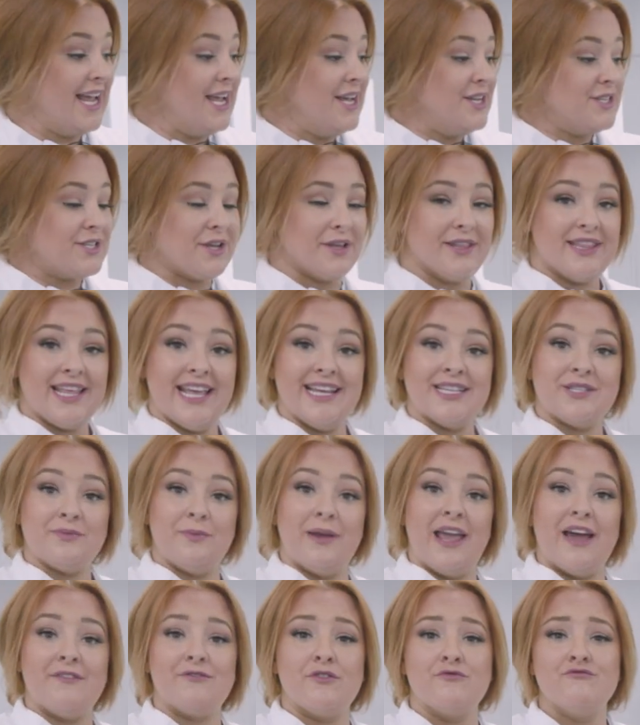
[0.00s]
So this,
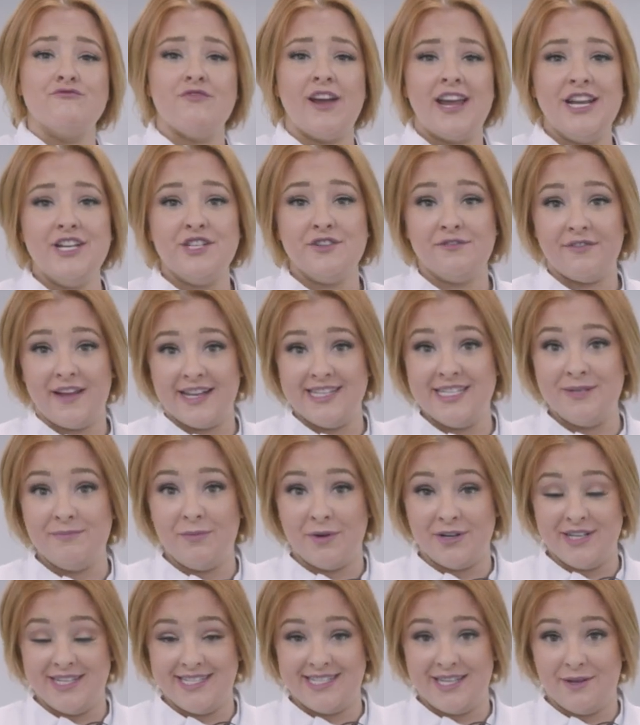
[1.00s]
we have a range of
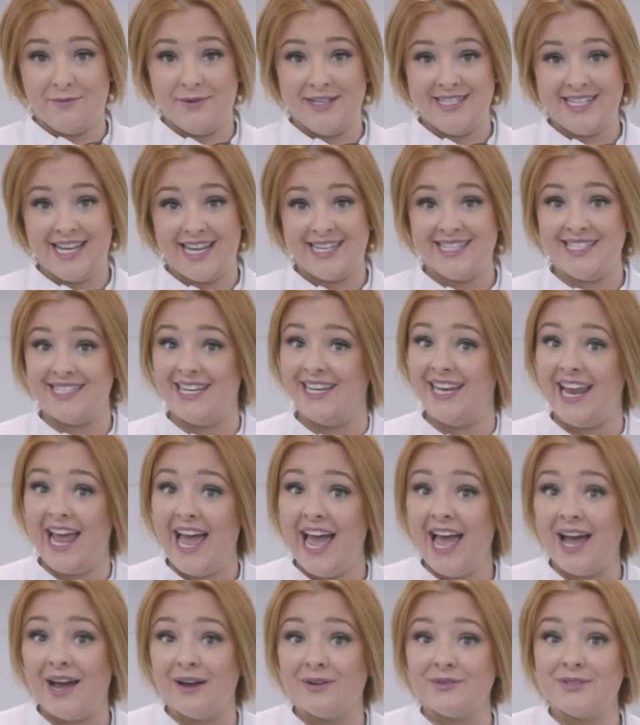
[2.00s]
antibodies that we test
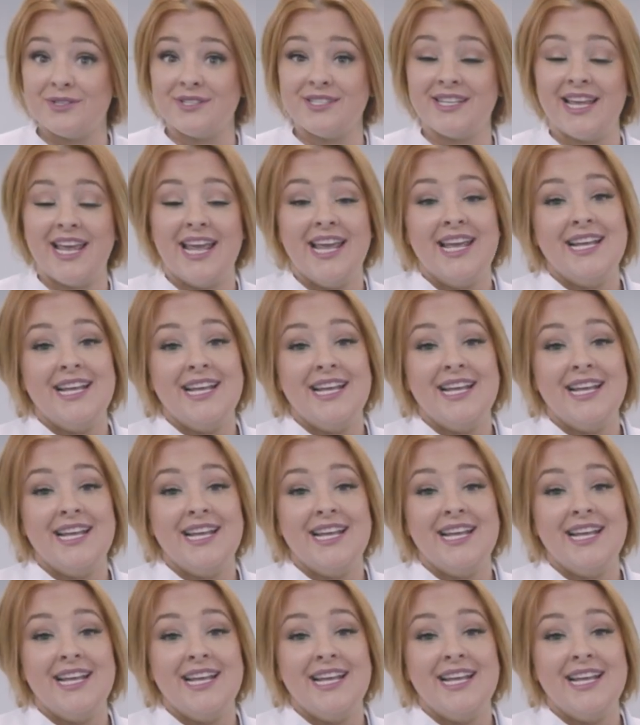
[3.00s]
in-house.